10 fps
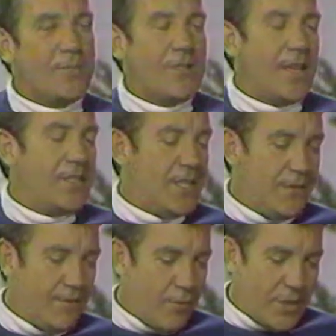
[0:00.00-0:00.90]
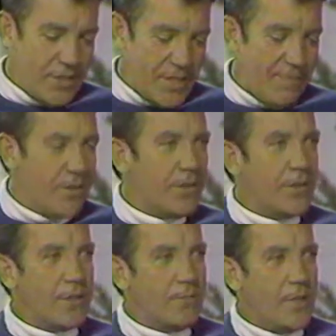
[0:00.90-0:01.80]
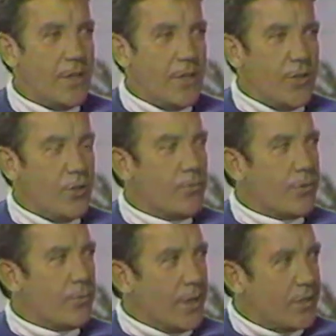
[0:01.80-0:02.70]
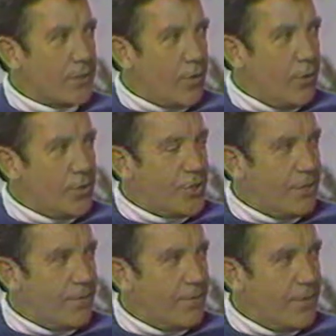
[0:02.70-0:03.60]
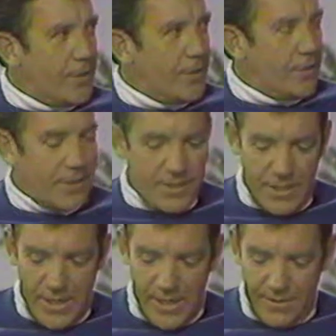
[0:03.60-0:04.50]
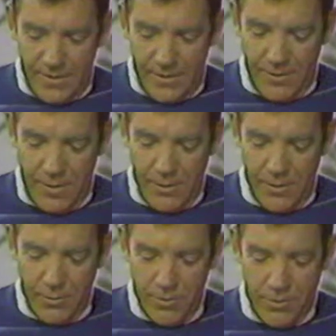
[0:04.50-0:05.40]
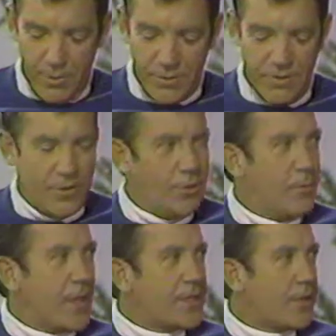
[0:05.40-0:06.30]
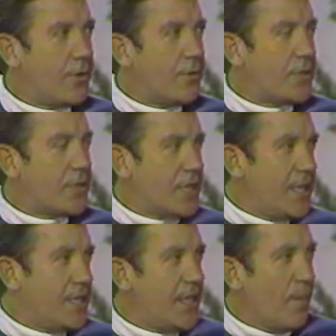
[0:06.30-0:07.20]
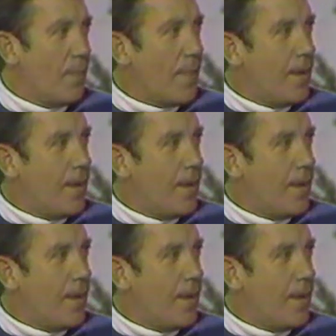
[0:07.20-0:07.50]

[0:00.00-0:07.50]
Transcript: 1947, you were what, coach of, let's see, I have it here now, you were coach of the New Mexico ski team.